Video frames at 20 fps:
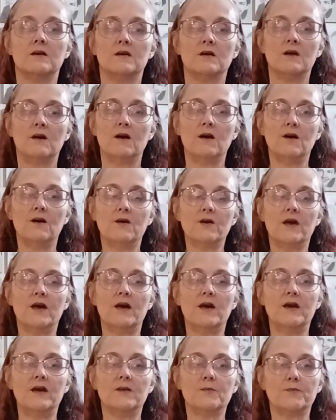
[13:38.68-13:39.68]

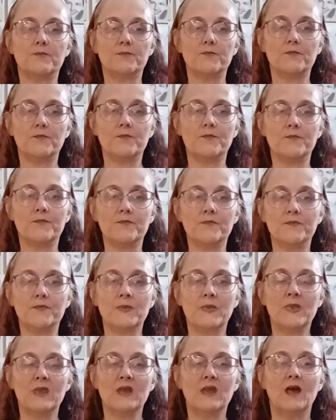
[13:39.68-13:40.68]
Okay.
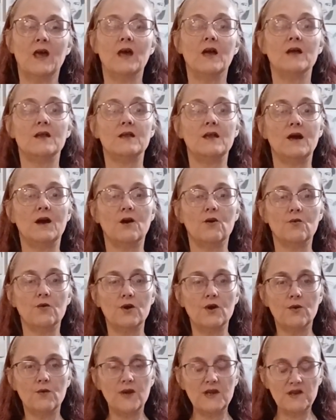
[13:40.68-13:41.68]
Now
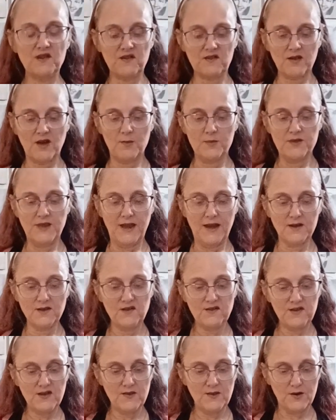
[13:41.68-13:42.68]
we're going to stop
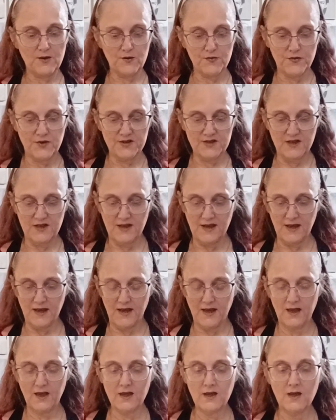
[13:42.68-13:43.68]
dancing there for
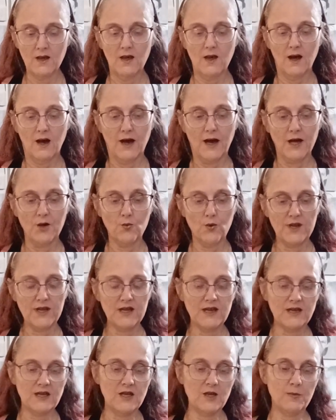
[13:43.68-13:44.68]
today. I want to
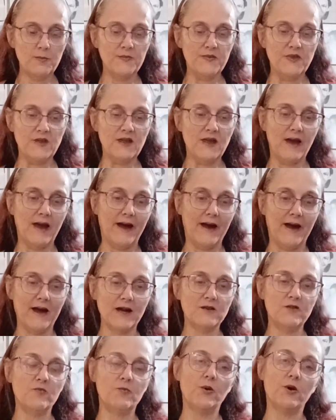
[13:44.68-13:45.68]
keep the
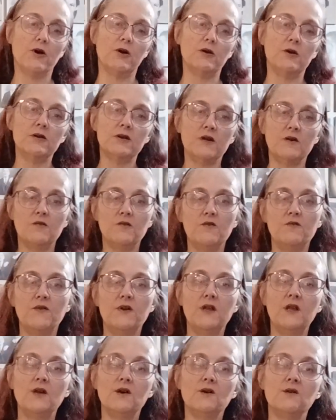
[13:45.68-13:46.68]
active part of the
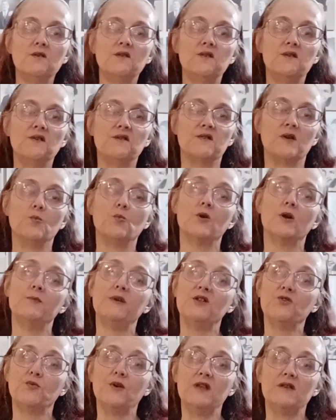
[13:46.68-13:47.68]
videos to somewhere
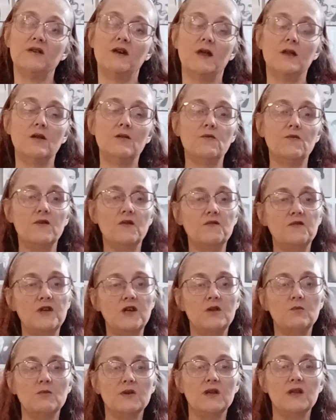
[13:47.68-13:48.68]
between 10 and
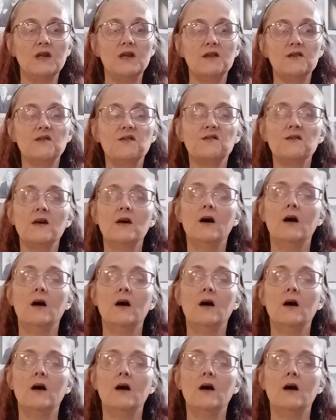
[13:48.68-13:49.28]
15 minutes.